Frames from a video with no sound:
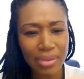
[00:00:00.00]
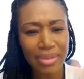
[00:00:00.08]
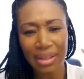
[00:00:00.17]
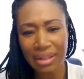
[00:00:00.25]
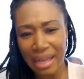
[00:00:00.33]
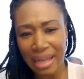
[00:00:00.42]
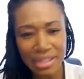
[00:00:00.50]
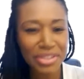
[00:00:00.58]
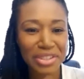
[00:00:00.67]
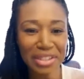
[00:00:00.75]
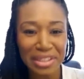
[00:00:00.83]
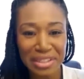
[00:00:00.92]
and
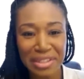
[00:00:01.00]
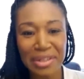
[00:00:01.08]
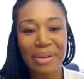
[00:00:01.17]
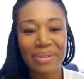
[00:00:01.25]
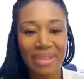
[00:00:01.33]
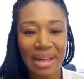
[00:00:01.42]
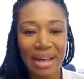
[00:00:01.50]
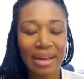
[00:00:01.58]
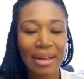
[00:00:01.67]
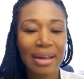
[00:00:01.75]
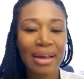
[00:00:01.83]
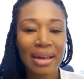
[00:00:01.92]
hygiene and all of that.
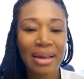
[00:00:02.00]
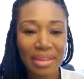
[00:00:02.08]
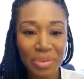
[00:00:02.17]
And then